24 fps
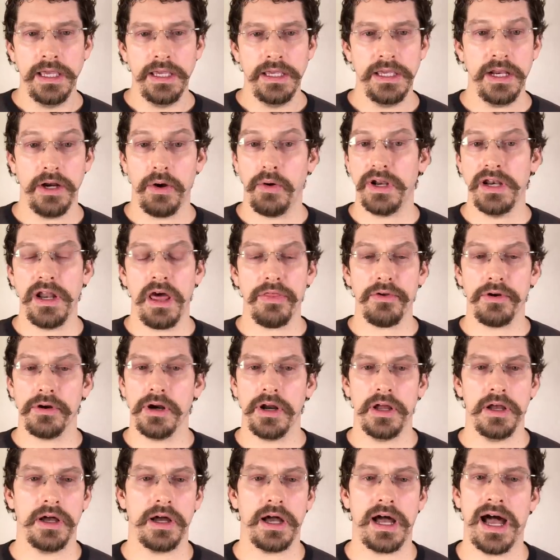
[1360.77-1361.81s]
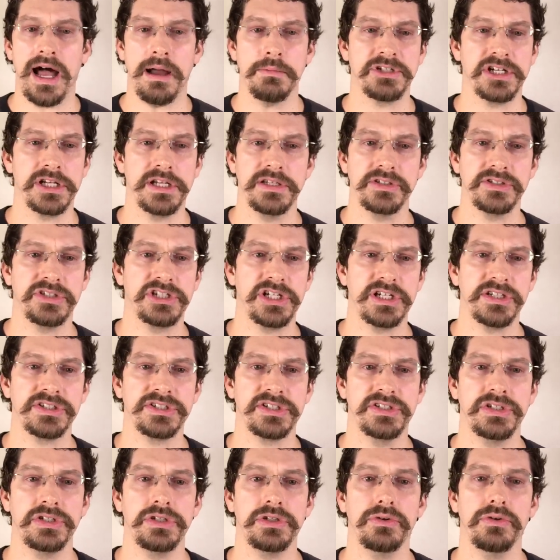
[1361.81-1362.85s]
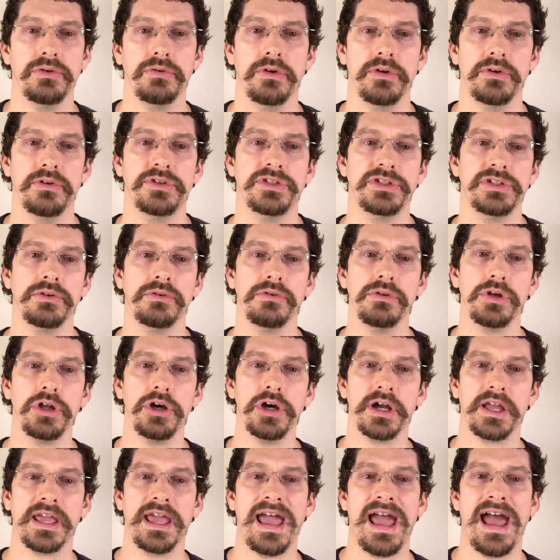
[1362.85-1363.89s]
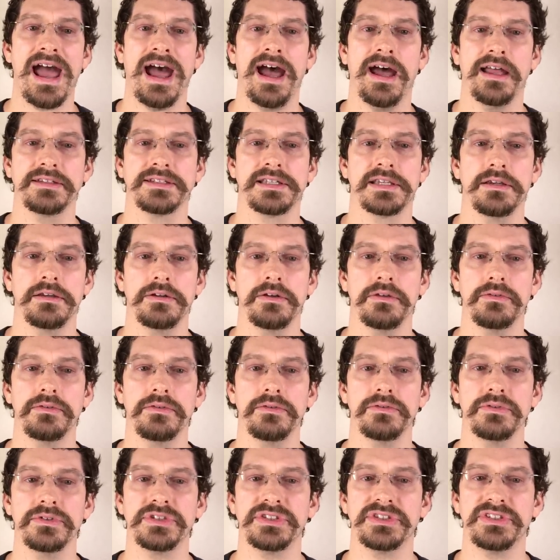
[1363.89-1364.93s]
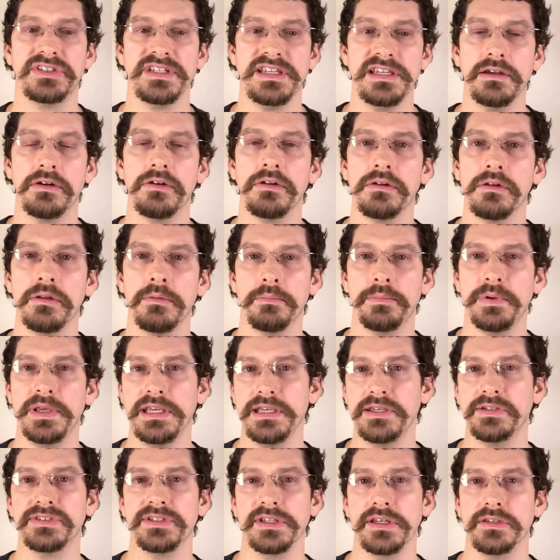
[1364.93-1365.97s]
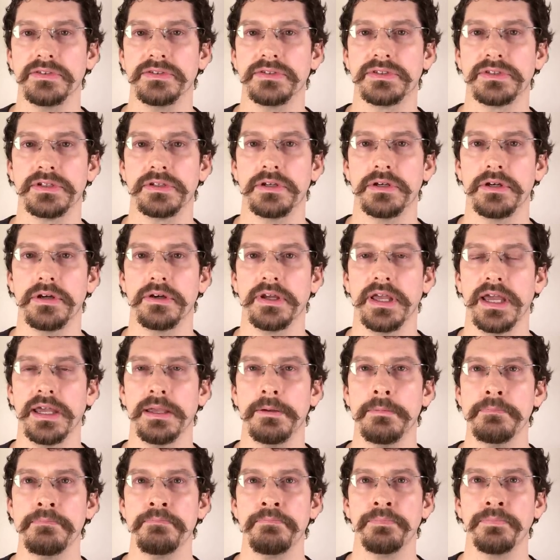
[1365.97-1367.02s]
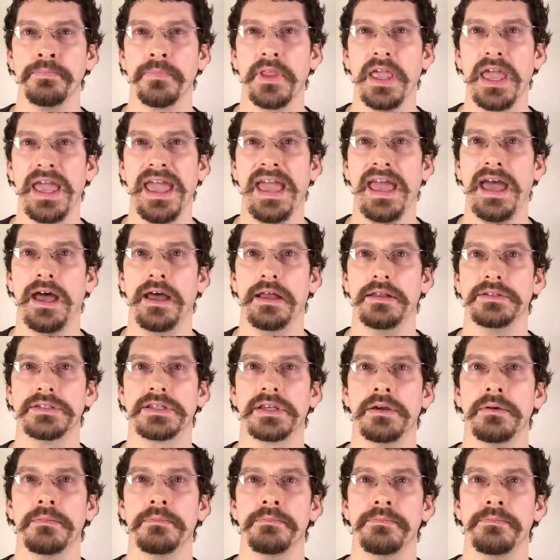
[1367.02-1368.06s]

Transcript: you know, another option is just to look at steel pieces, okay? And